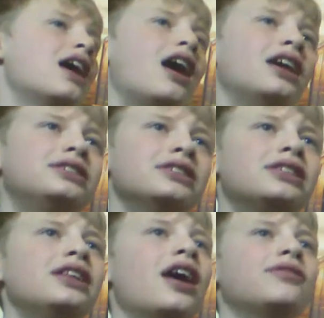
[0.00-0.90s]
I'd
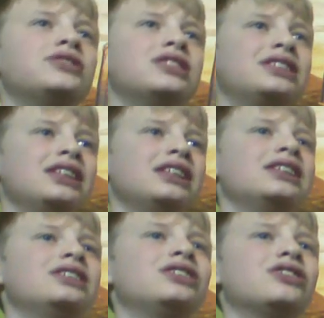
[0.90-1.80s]
just love to see
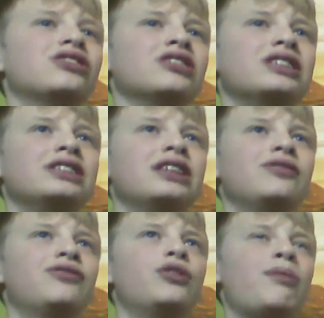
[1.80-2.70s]
these stories
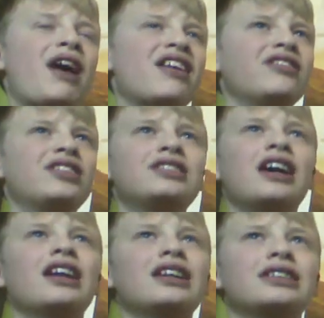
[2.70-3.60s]
in full. Power of the
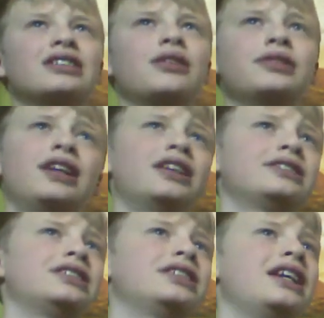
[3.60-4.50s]
Daleks I would like
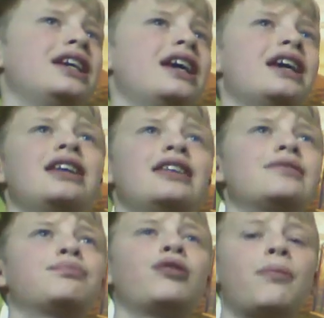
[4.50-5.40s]
to see in its
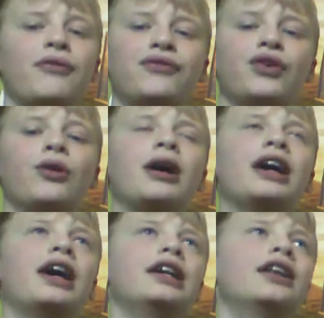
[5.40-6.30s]
proper form.
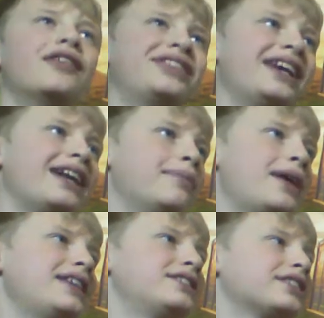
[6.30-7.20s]
I love the
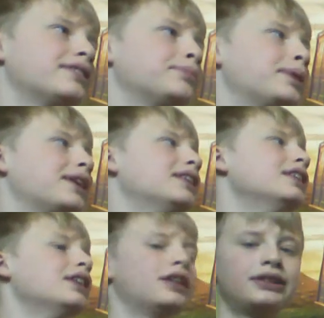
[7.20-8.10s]
animation, but
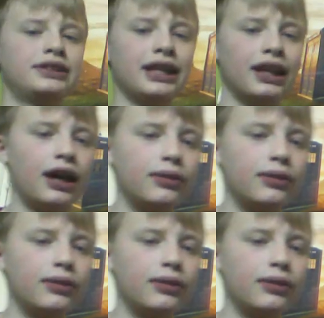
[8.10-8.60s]
still I